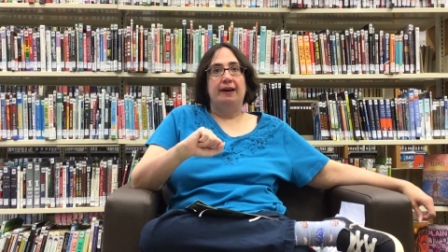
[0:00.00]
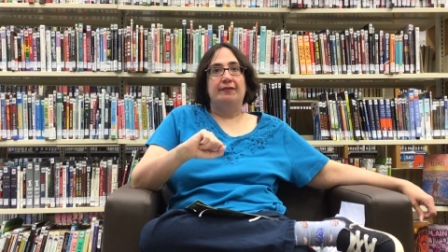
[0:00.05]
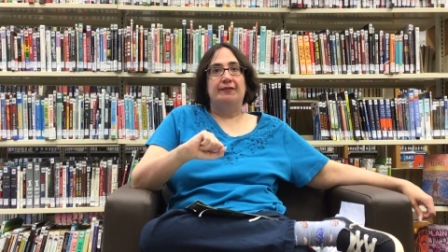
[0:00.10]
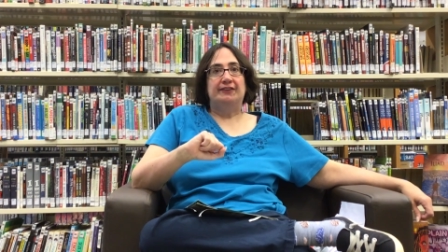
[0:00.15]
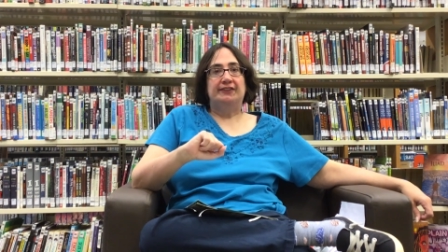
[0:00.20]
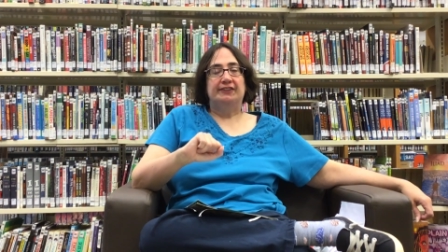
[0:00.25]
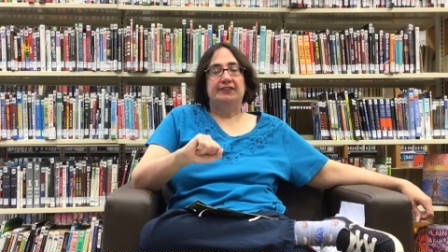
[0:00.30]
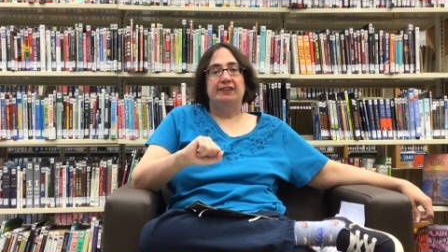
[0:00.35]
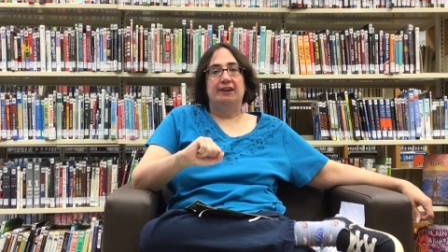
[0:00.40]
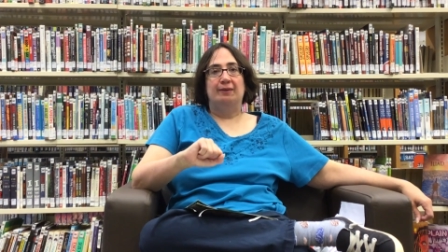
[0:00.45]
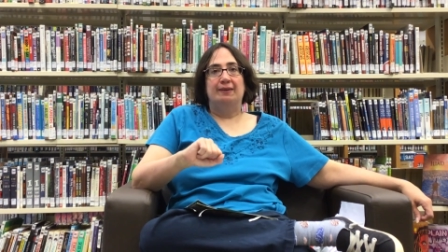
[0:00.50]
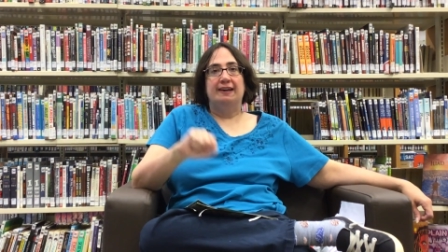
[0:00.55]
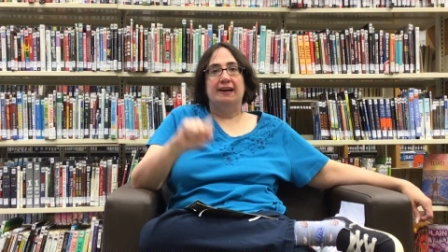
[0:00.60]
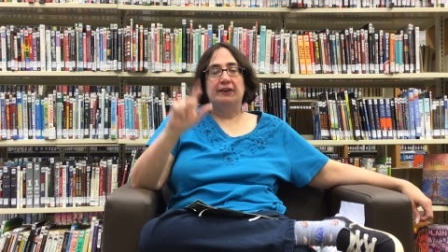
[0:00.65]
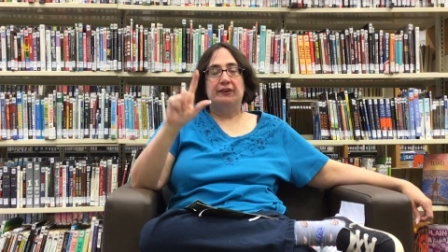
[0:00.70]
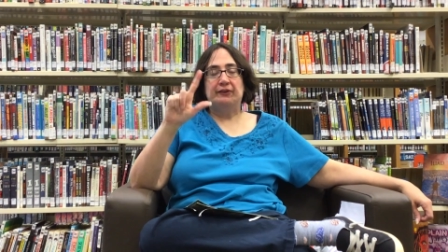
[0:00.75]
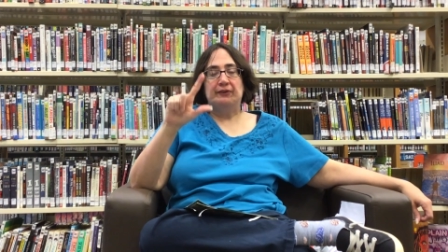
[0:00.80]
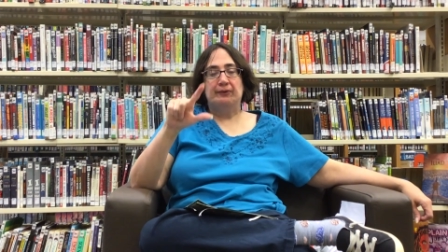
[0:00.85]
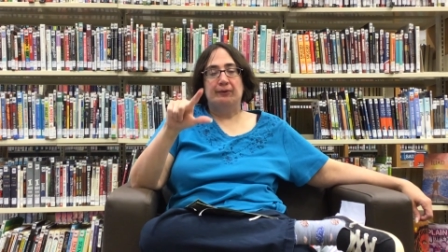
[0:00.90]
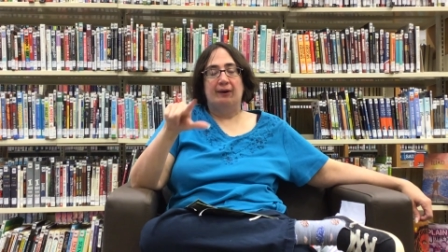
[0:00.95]
If it's snowing,
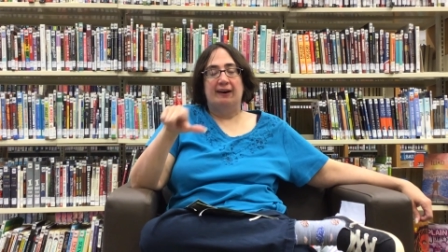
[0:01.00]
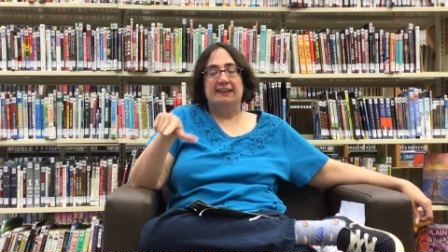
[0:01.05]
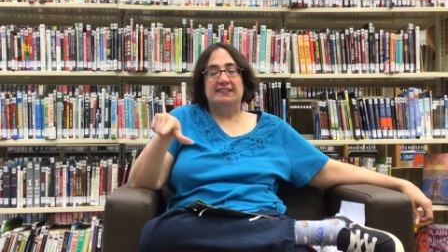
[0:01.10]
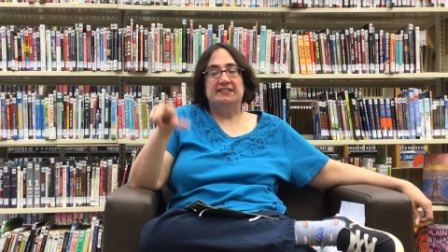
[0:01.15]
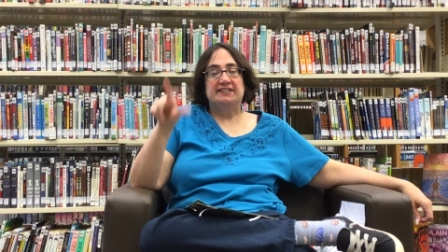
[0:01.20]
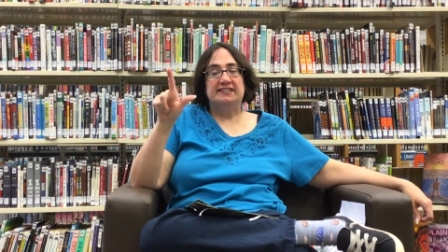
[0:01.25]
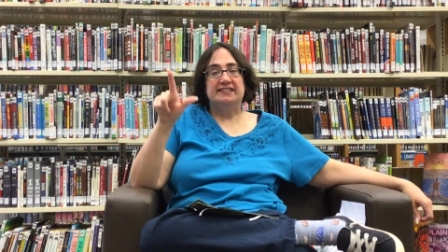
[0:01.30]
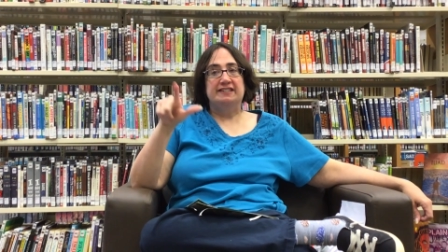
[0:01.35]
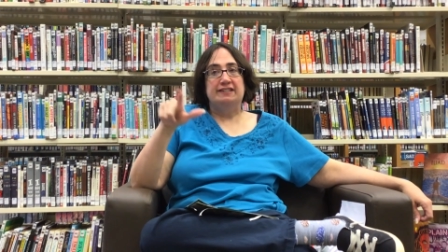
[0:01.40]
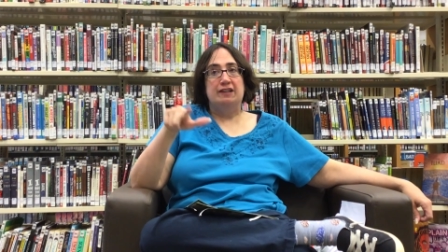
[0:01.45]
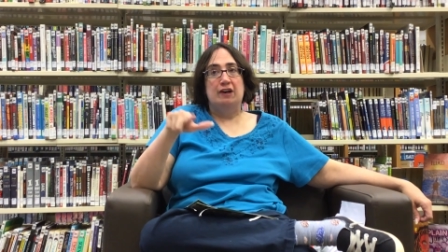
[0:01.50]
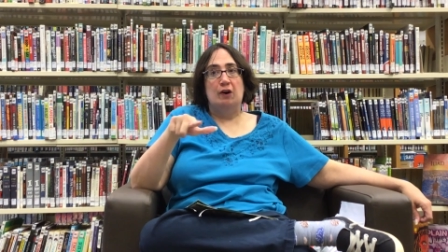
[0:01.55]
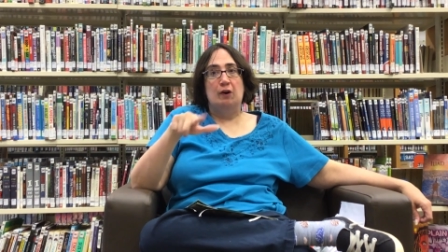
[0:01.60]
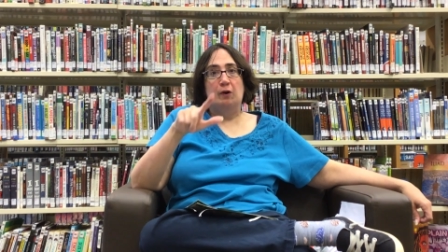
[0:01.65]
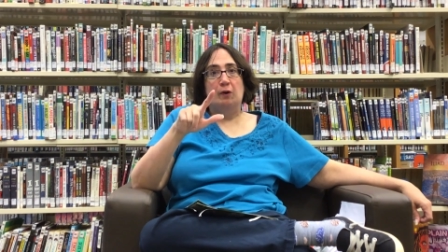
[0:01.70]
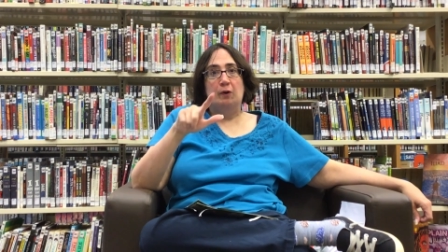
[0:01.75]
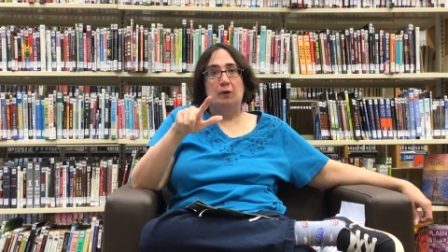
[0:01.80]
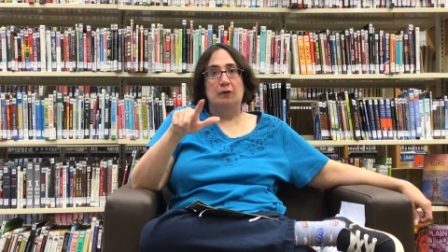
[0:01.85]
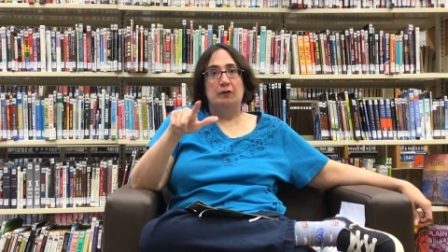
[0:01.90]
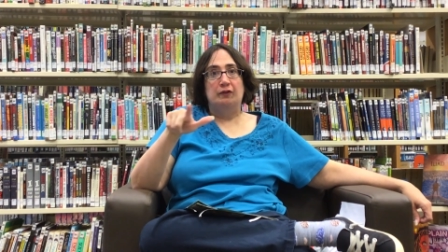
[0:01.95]
I could draw a
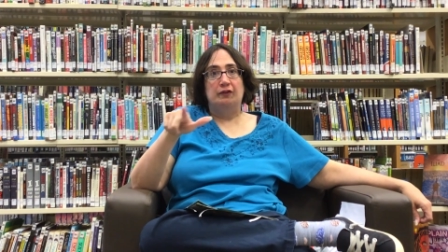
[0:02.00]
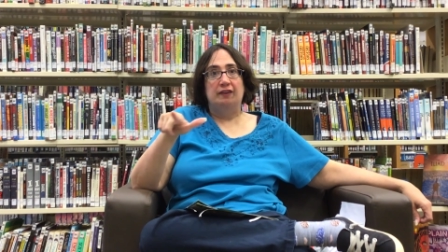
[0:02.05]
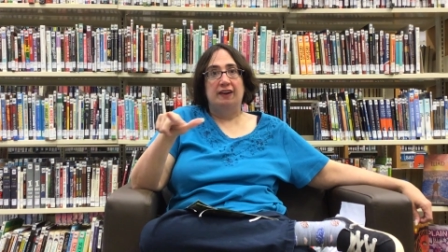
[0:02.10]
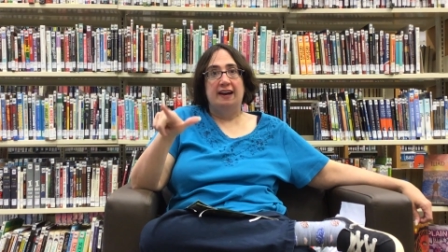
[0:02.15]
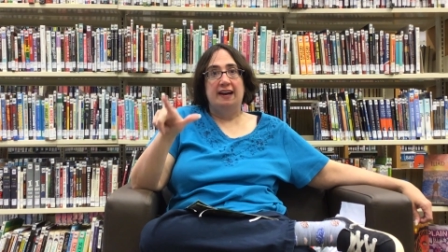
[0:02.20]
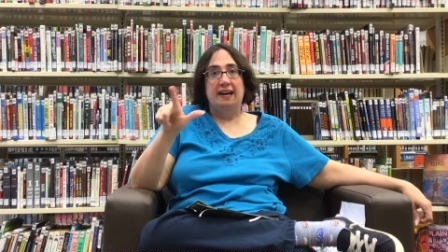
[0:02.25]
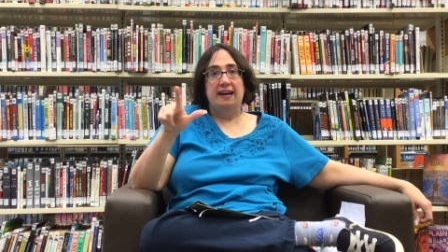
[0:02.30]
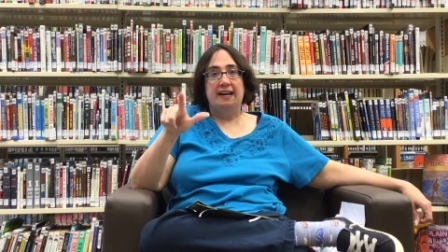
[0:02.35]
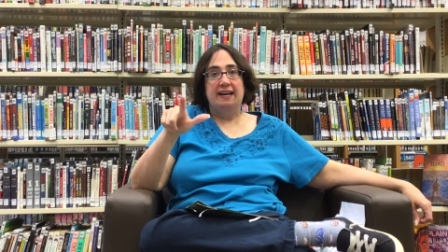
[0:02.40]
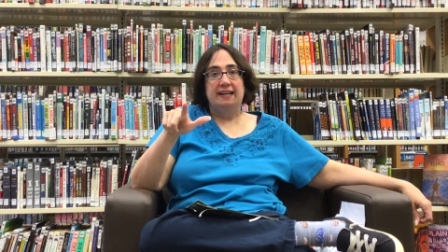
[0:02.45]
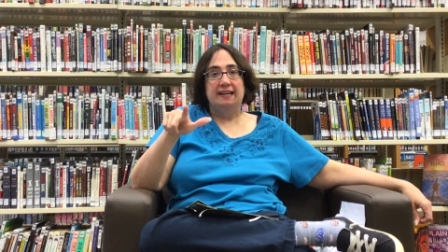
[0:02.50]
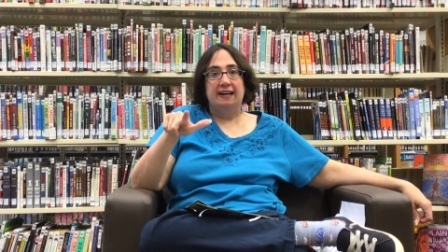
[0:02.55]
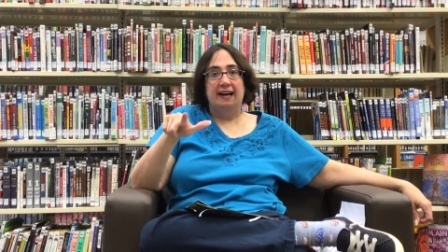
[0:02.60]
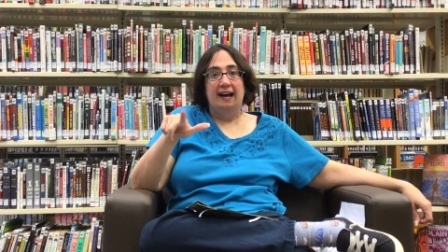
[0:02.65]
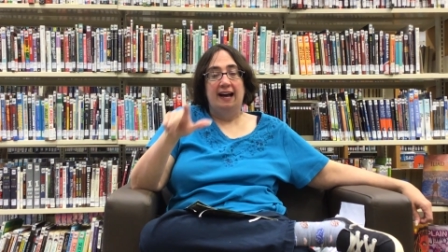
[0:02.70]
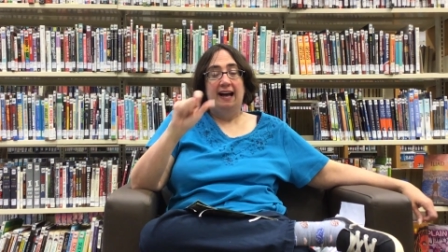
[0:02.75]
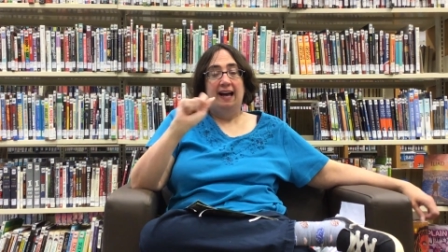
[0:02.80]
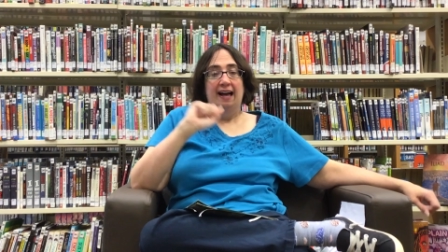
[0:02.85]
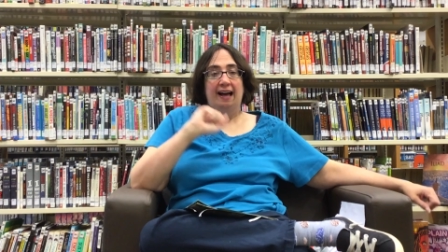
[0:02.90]
snowflake.